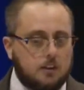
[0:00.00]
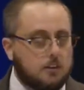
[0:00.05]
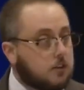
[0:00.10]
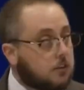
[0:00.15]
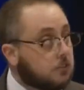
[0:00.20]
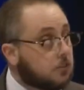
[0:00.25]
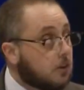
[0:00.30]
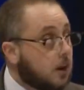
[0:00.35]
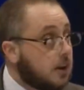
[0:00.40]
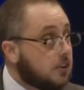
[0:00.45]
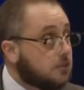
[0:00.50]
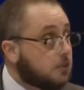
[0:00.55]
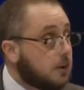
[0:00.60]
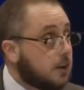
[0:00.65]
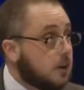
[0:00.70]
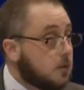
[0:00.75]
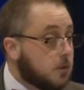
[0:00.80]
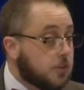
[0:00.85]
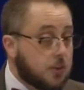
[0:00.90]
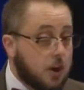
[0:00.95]
and is
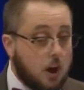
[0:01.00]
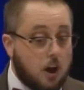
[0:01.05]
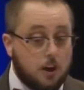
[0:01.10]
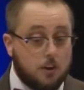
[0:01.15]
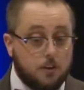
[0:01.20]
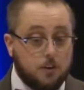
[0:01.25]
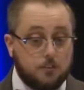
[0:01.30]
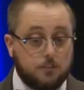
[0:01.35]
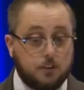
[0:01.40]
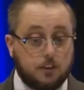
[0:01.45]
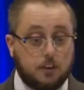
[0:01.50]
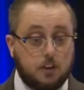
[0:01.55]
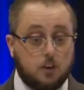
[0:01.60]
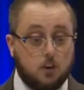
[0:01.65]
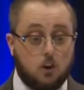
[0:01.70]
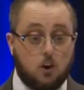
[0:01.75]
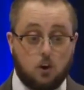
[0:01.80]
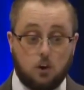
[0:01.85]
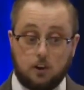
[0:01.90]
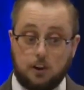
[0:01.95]
graduating with honors a
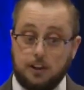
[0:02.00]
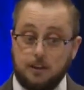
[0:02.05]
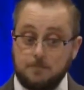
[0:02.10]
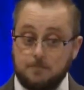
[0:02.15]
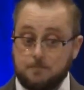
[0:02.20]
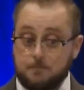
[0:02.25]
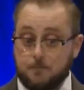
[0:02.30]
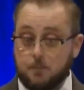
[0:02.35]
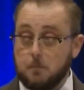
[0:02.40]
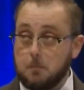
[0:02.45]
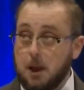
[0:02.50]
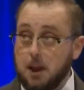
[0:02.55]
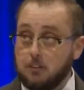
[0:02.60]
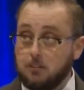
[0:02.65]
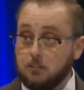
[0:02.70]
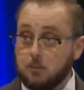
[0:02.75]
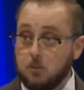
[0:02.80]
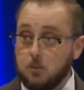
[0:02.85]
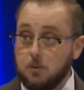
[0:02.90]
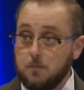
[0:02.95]
year early from high
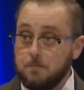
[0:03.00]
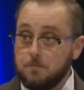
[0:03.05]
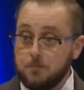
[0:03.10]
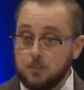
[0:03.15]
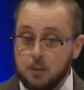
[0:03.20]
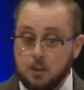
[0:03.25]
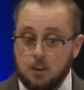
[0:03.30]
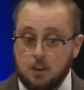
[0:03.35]
school.